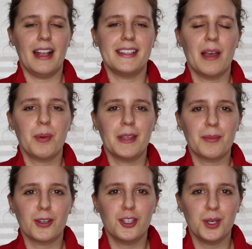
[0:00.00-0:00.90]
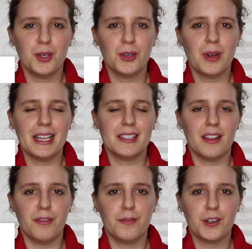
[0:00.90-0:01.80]
Example number two is
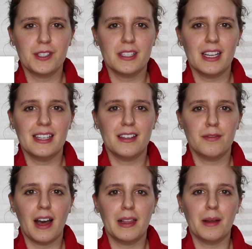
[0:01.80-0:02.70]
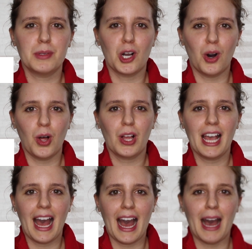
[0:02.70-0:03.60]
the FTSE Developed All
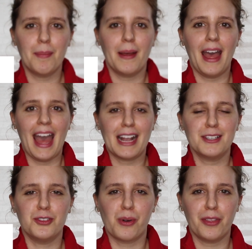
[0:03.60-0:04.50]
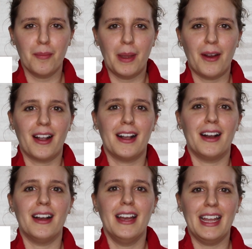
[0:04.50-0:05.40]
Cap ex North
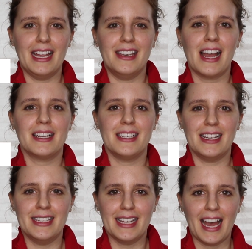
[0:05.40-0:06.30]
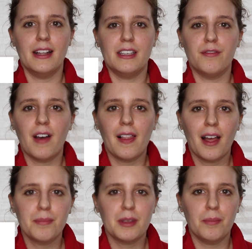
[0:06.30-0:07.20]
America Index ETF.
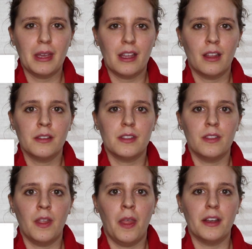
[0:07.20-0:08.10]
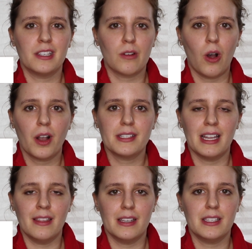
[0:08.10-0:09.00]
Developed means the stocks
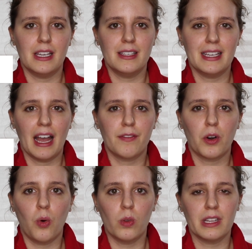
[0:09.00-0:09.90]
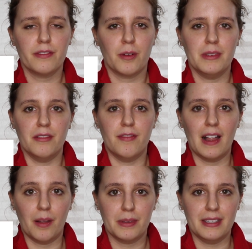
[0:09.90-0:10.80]
in this ETF are only from
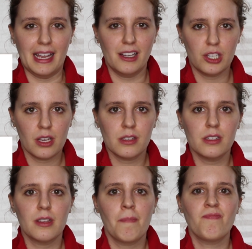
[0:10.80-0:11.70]
developed nations.